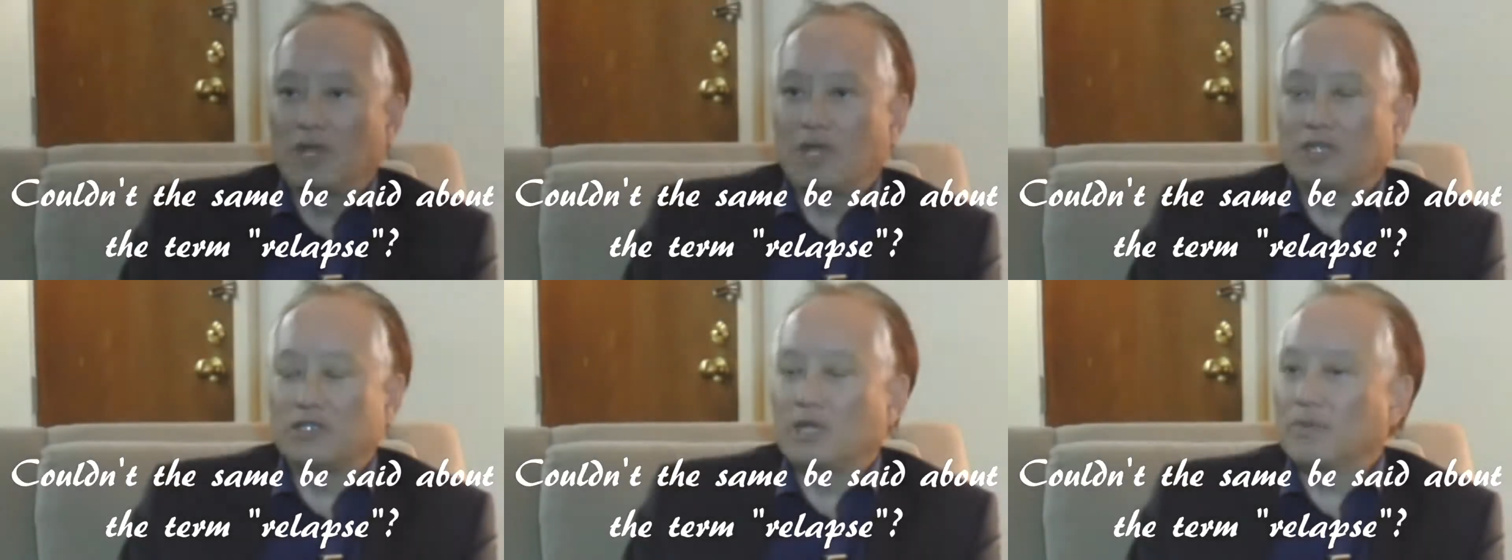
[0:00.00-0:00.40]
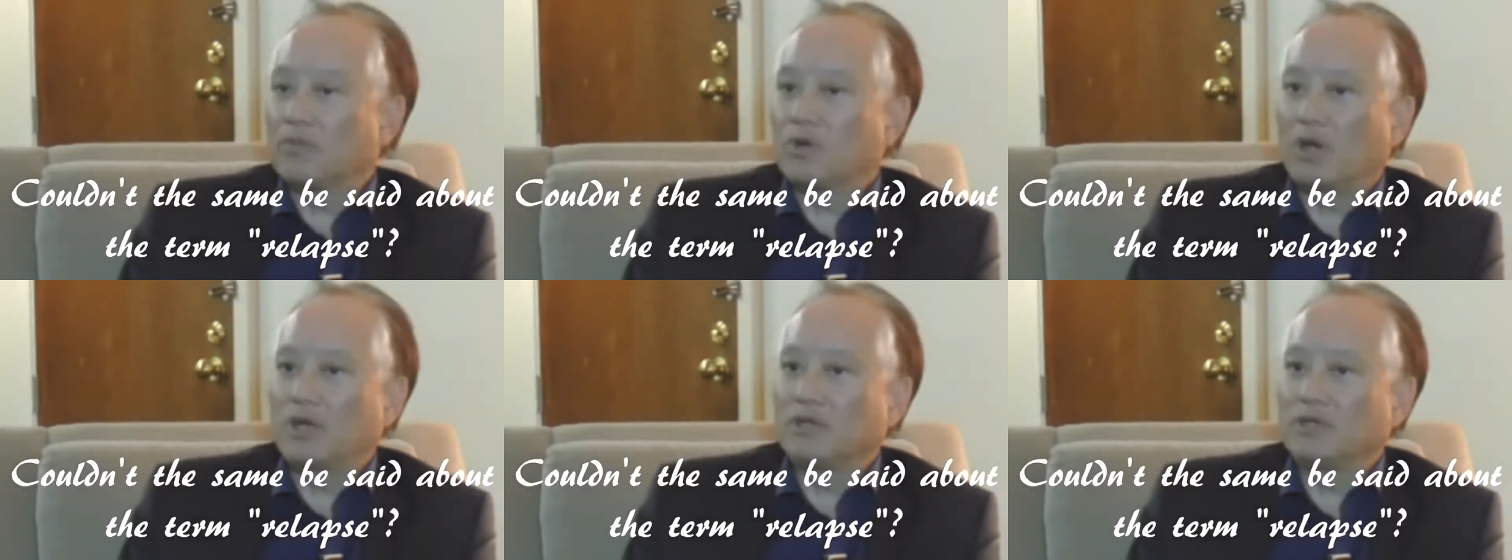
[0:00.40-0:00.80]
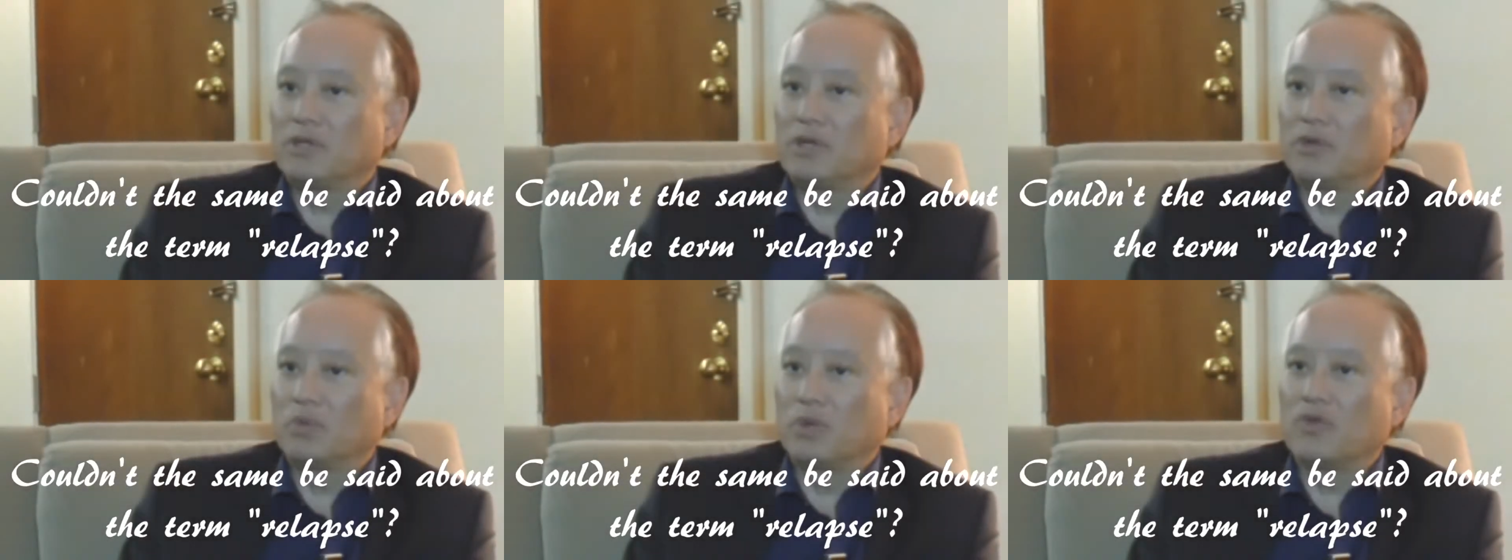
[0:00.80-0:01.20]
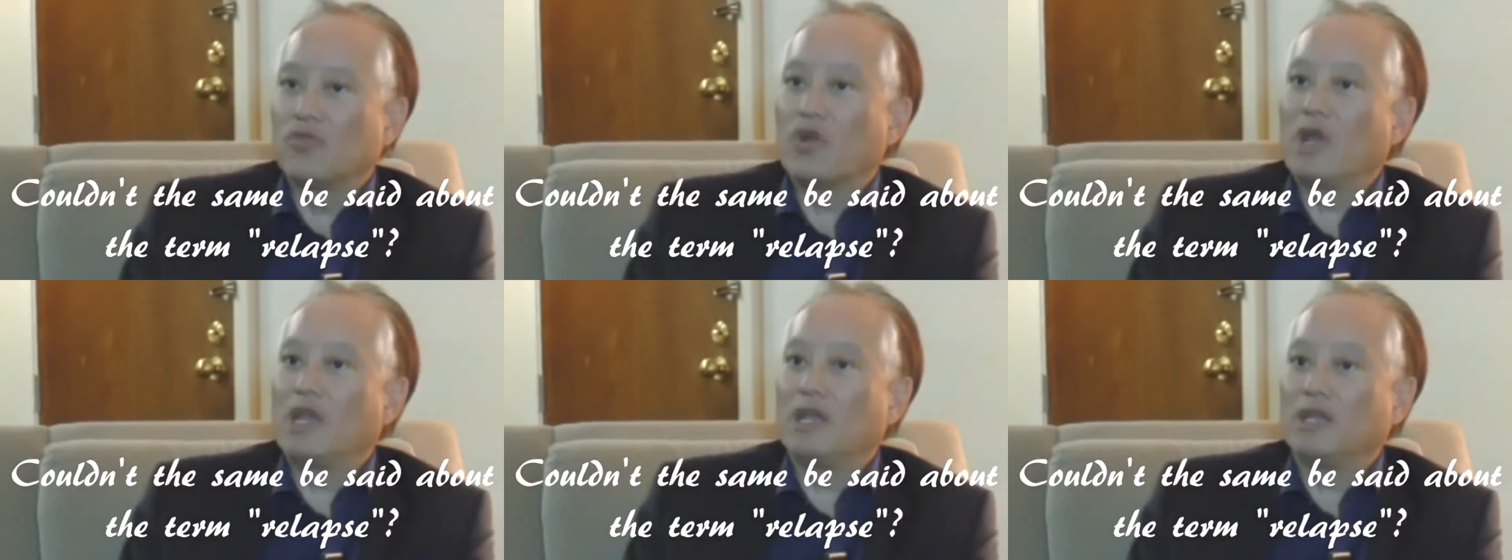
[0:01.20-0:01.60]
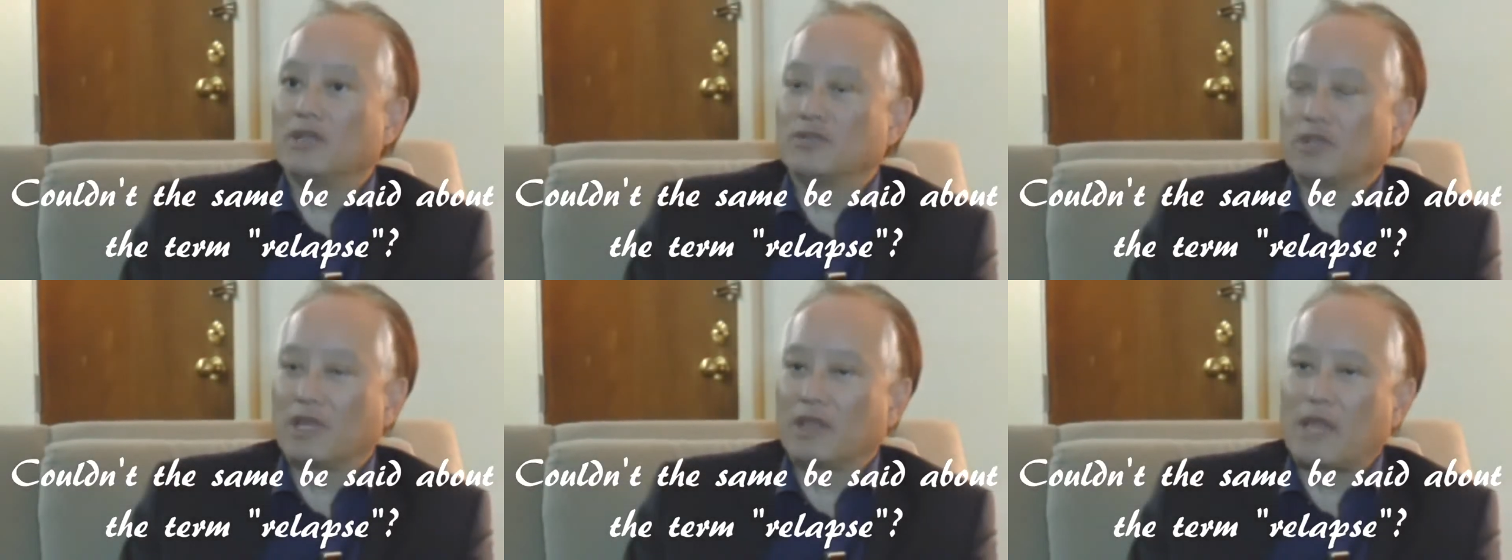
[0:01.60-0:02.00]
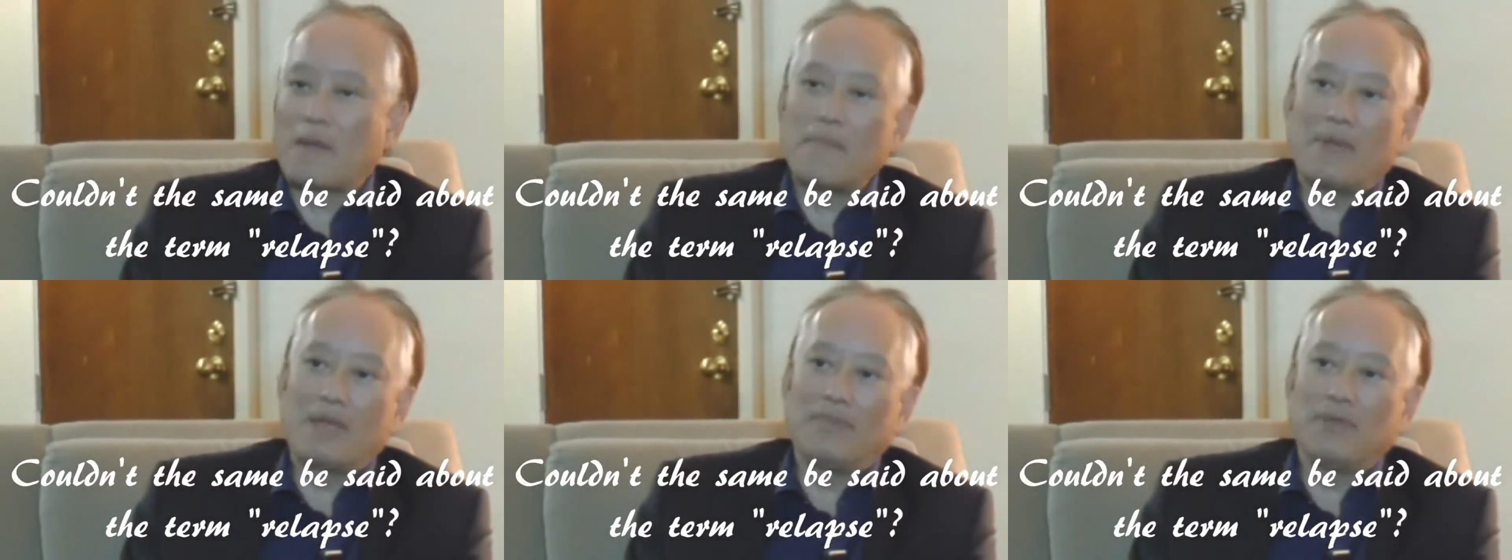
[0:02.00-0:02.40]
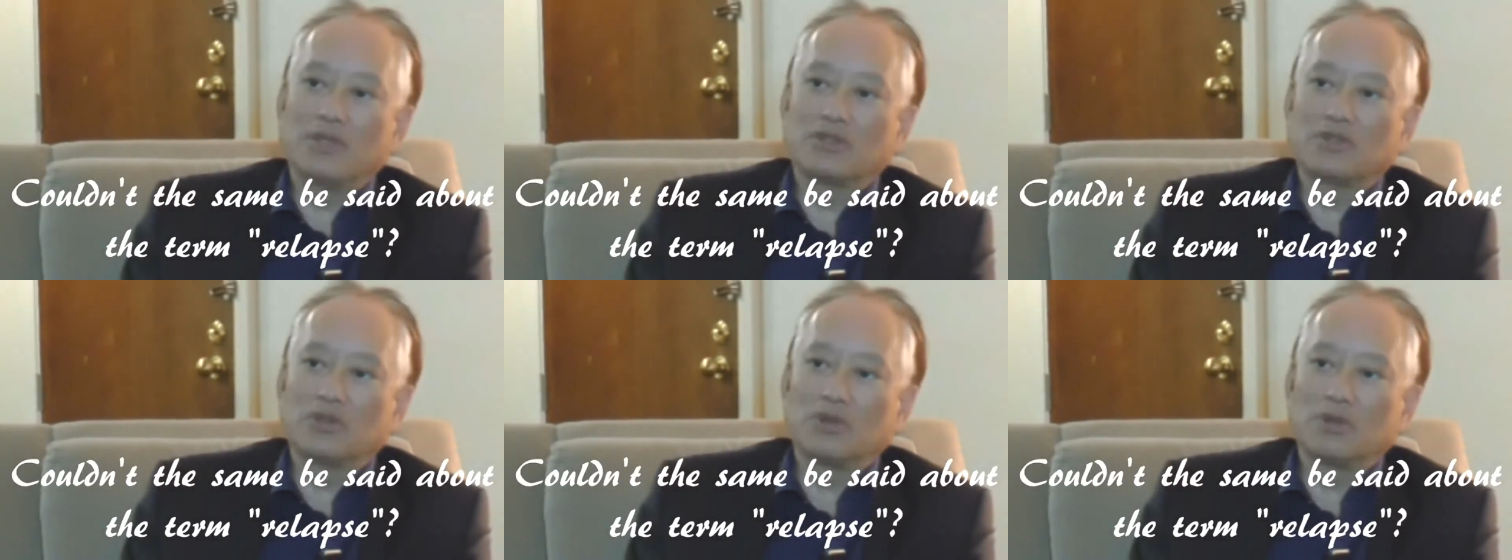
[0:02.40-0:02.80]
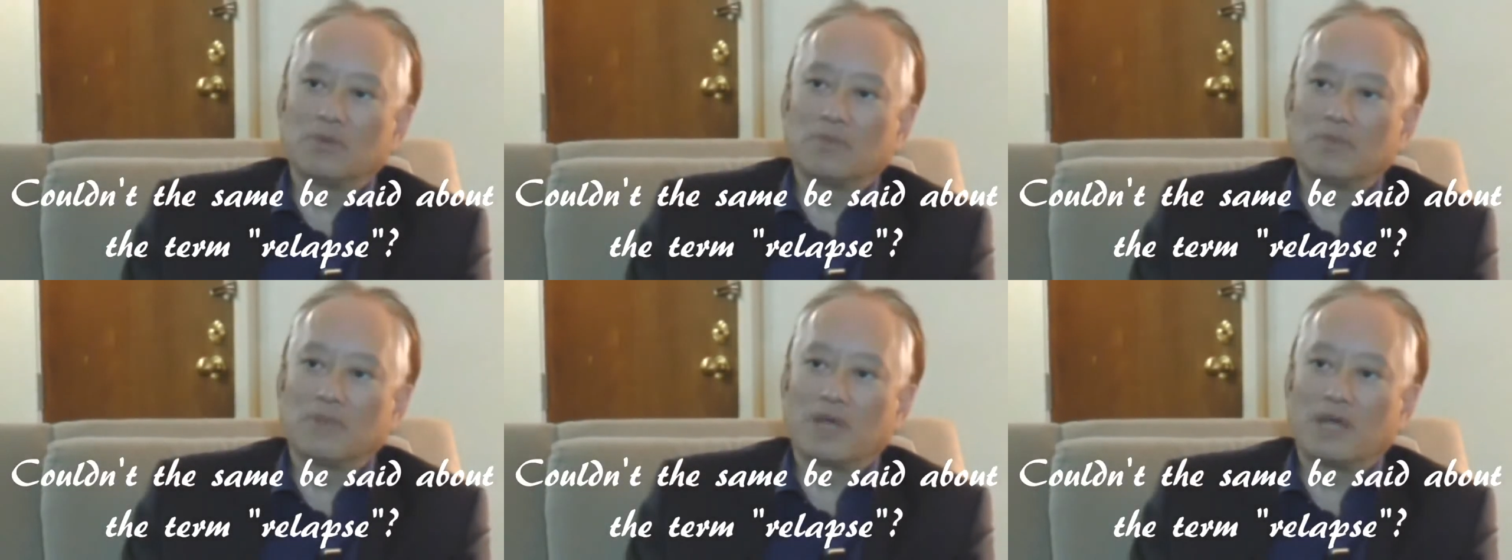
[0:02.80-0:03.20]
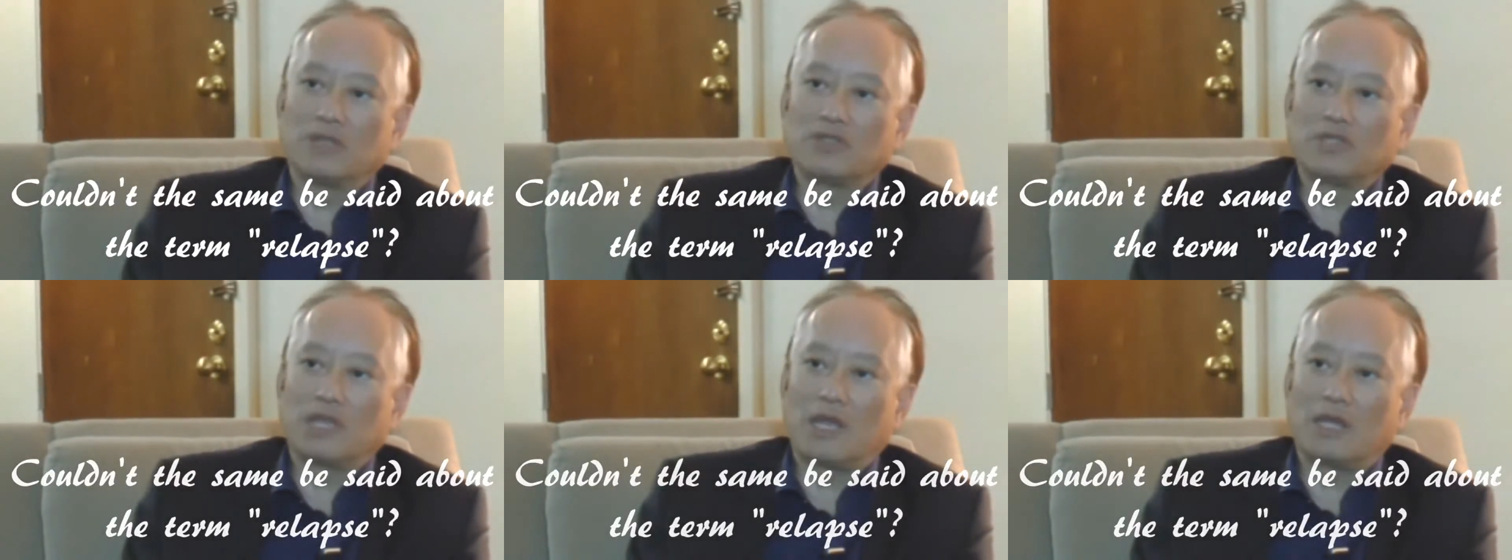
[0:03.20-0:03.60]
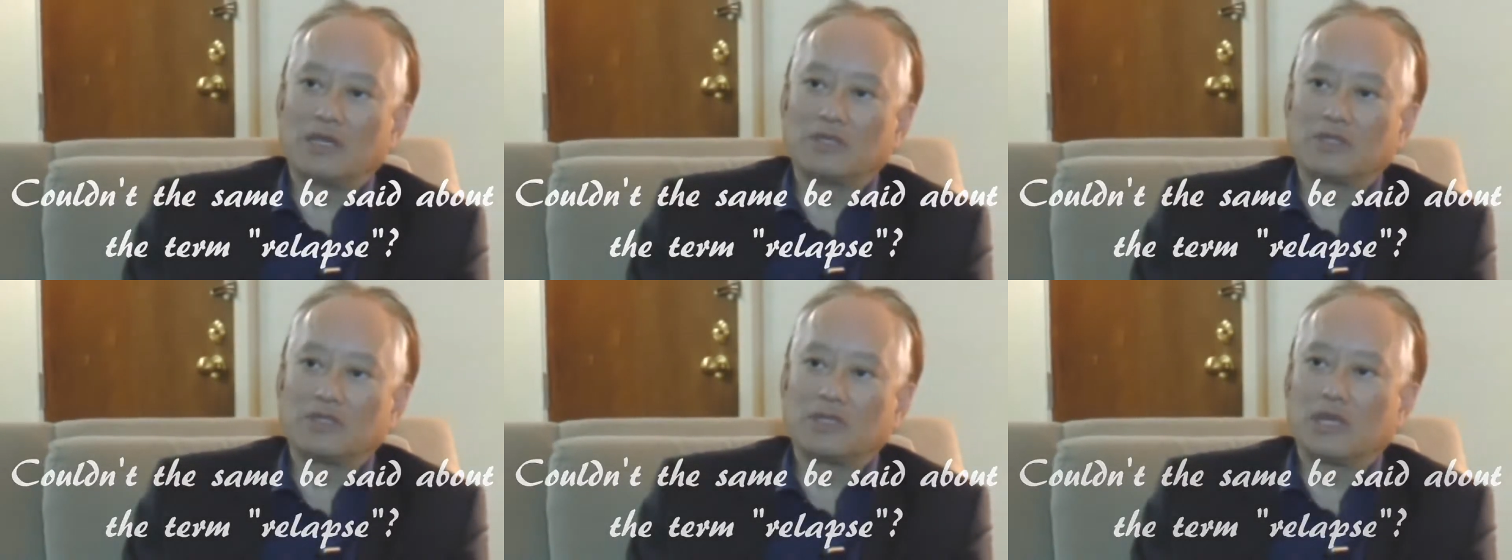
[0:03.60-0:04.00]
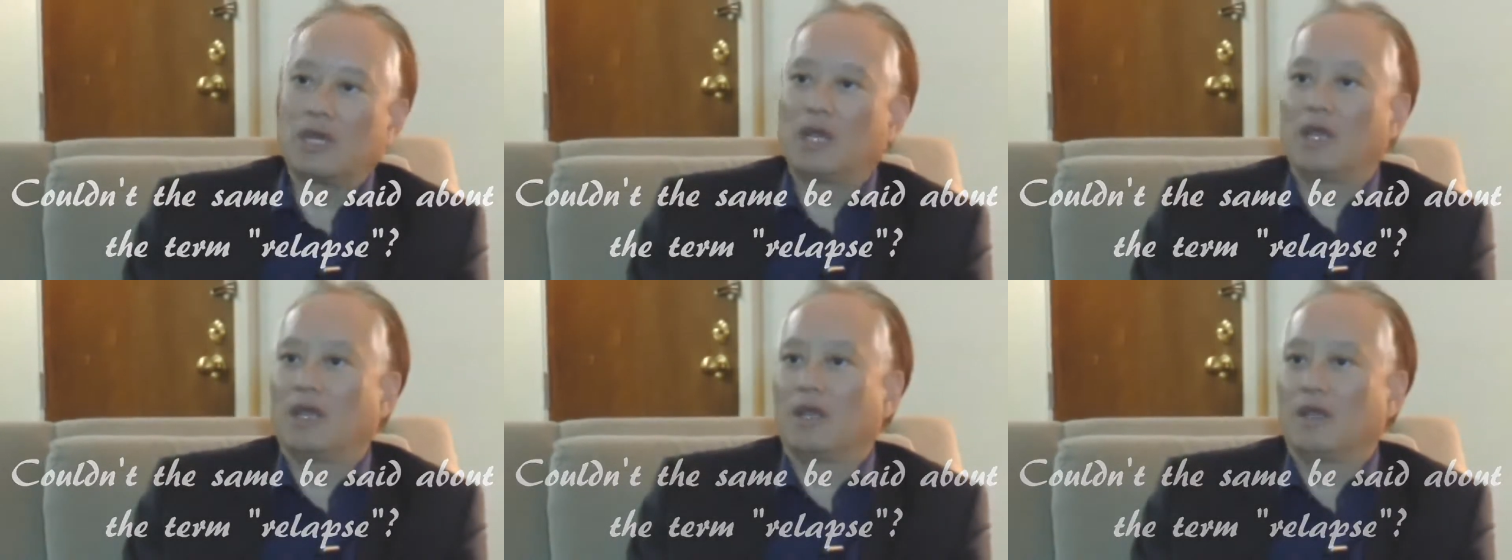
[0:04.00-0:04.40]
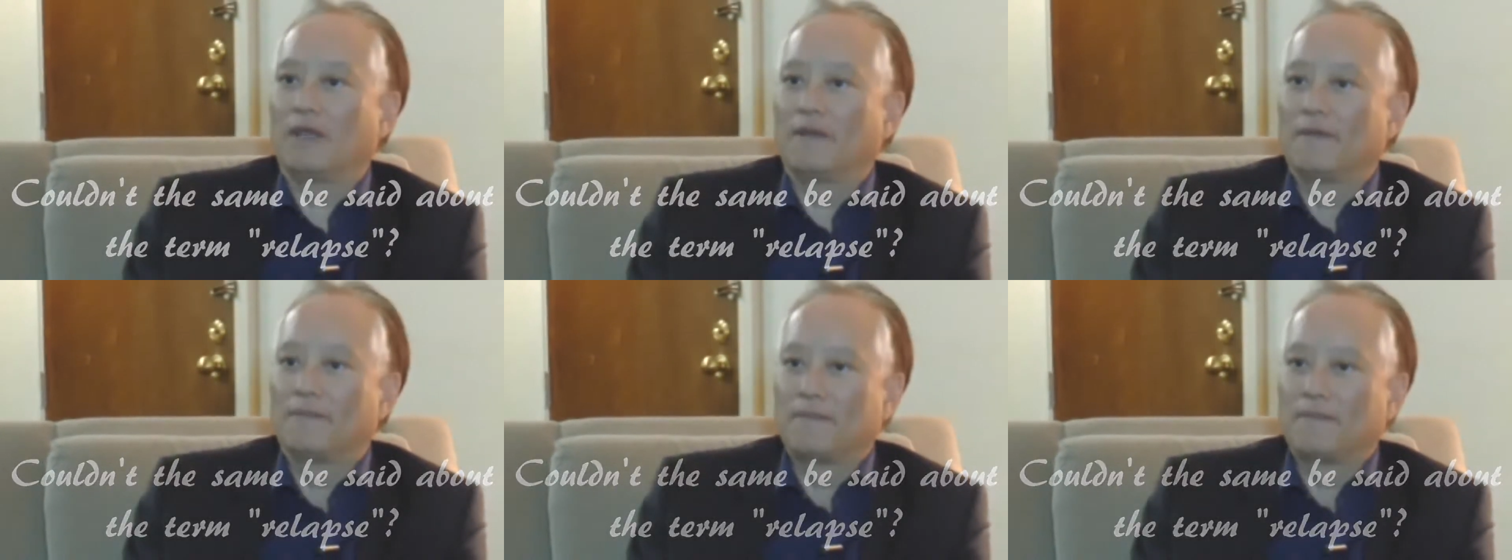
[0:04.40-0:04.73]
of the ASAM Criteria, we raise that may be a term that's had its day,